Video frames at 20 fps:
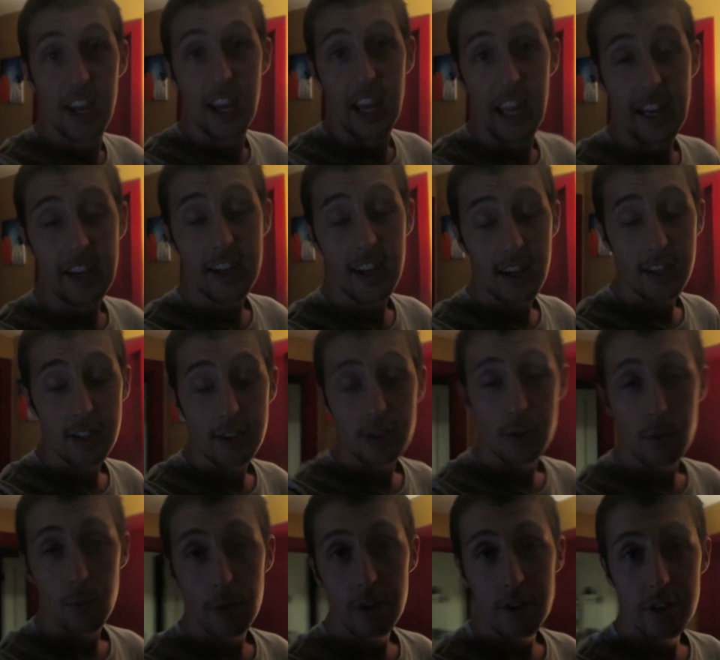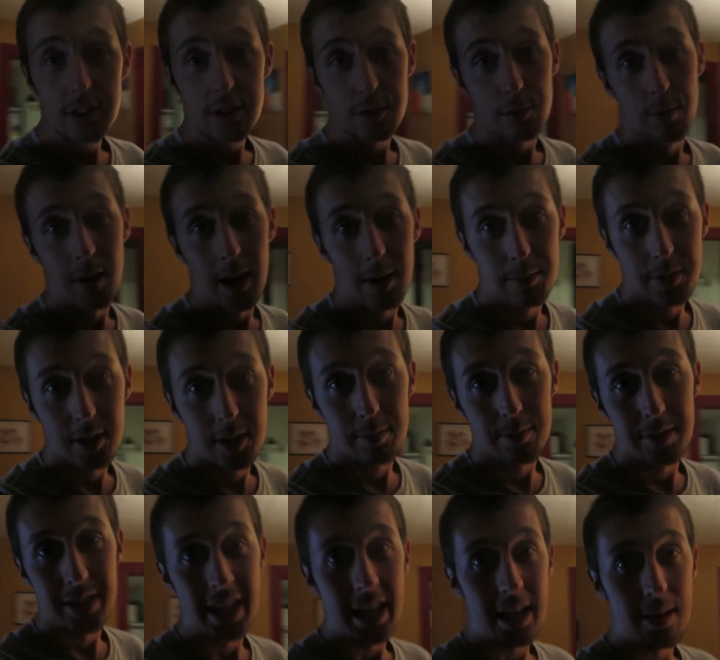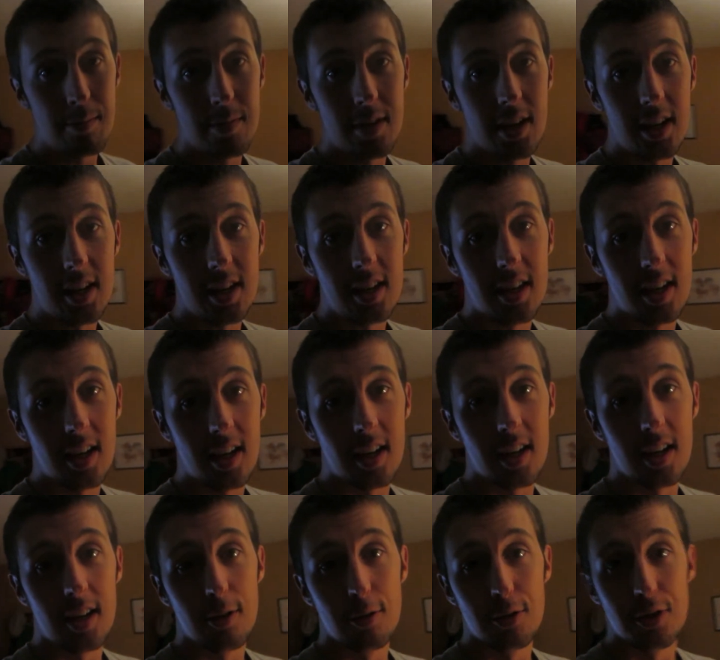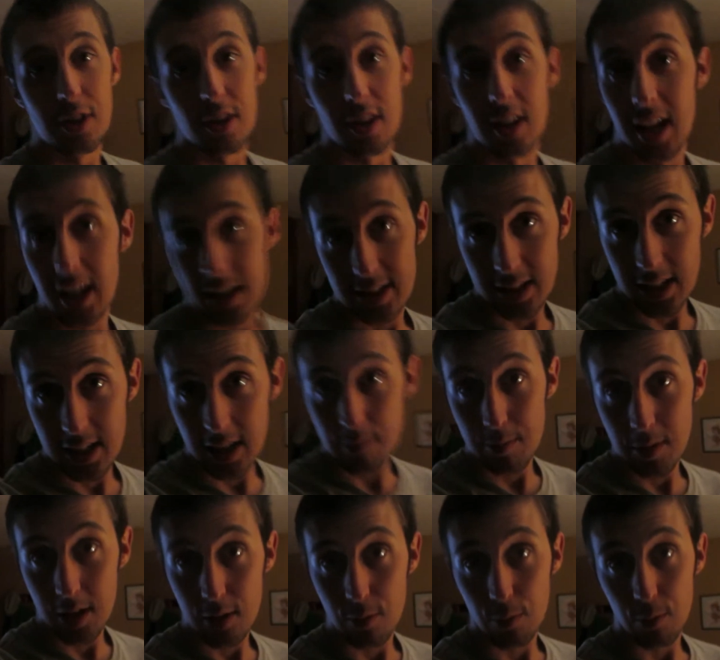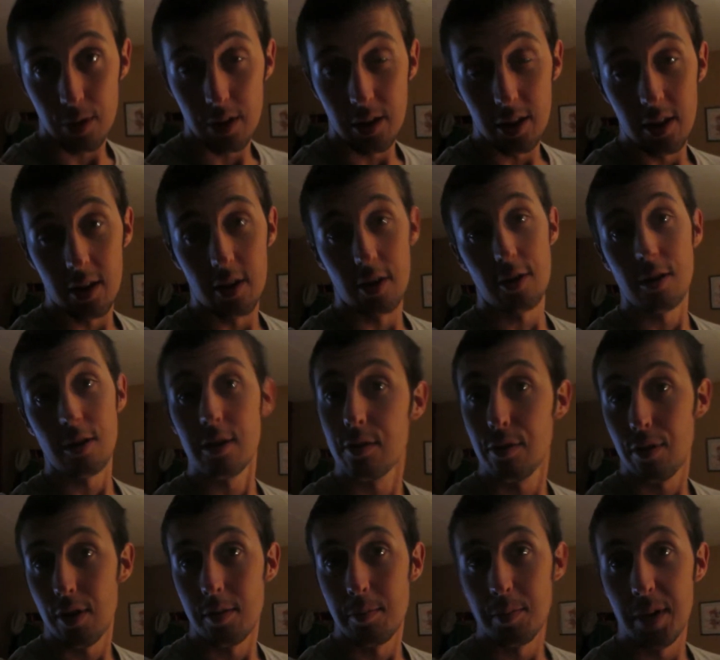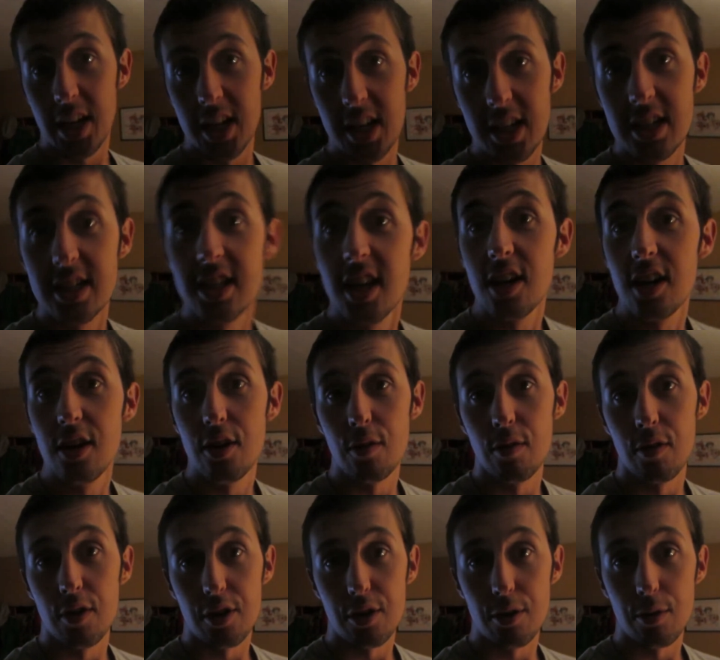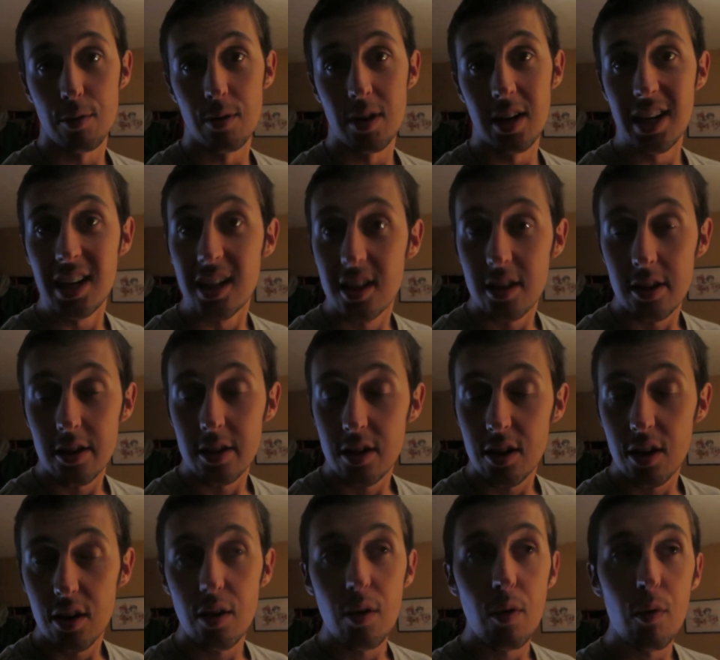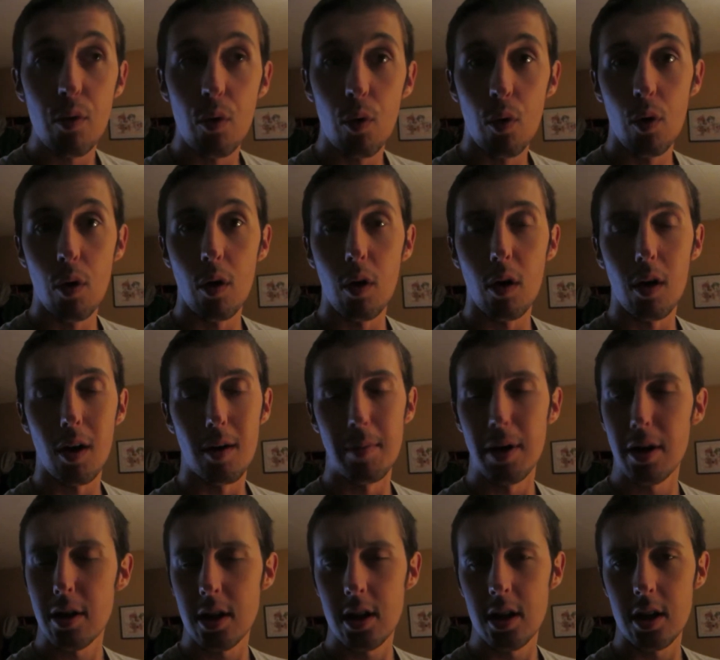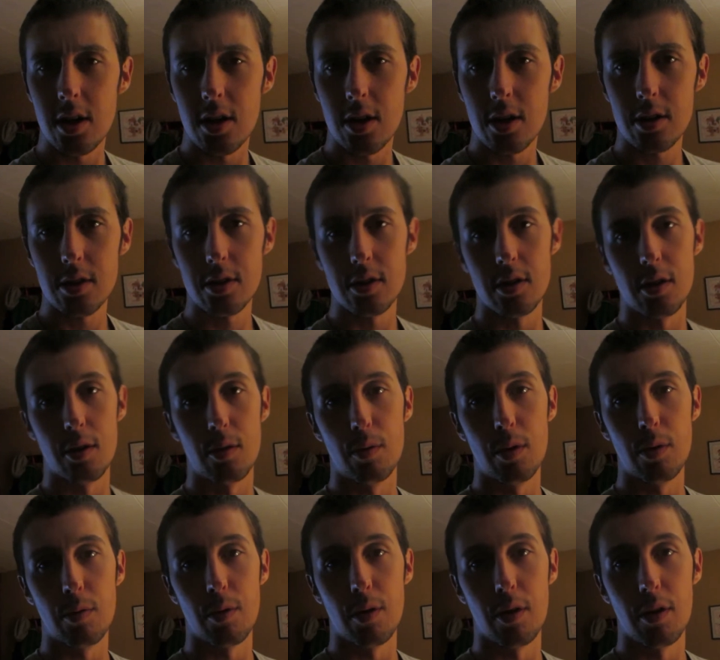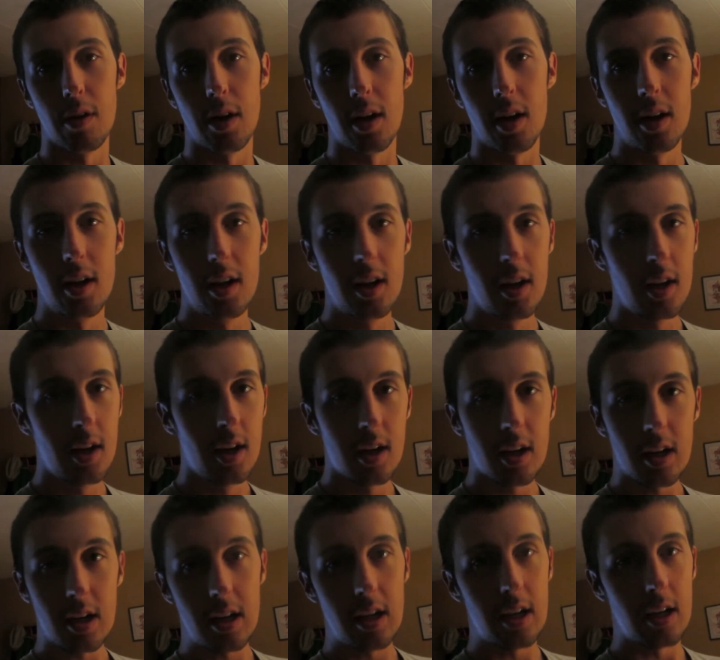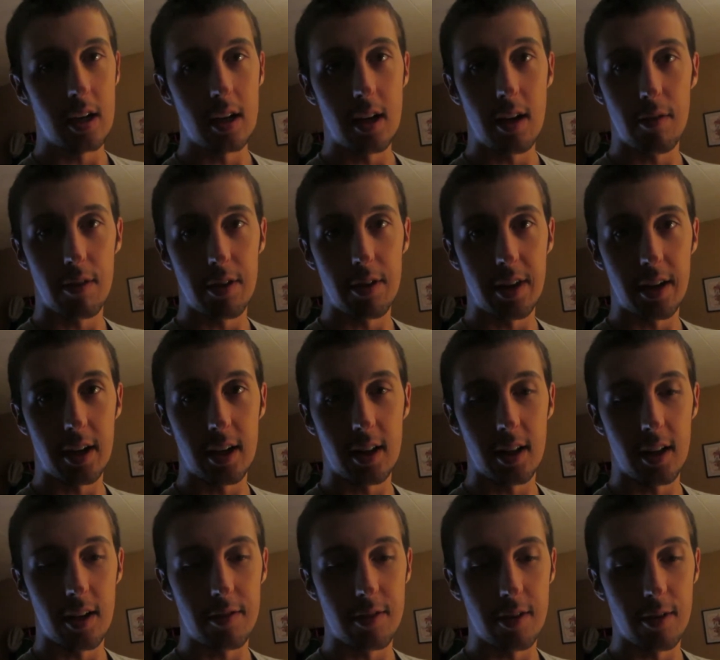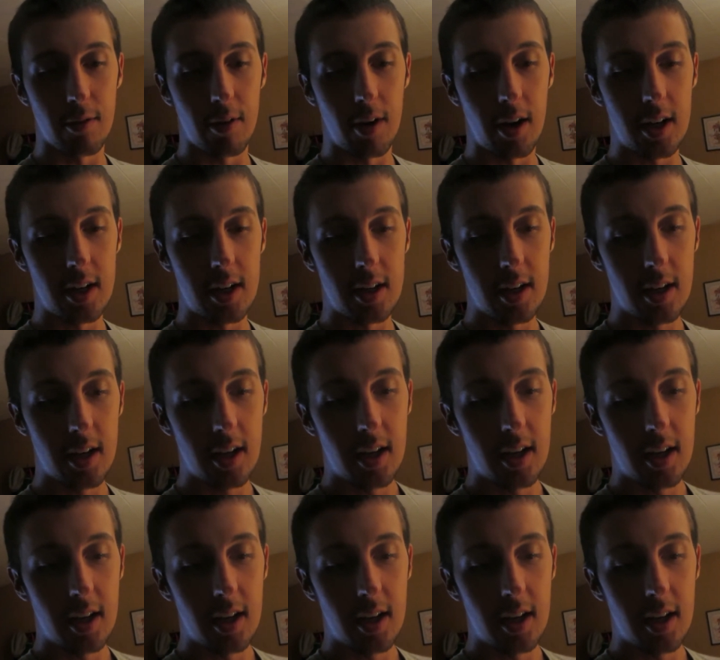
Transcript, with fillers: Hey guys, so we just wrapped up game night. Uh, it was our last game night with our good friend Ben. He's heading over to England for about a year, so we were. Uh, getting everything in left and right.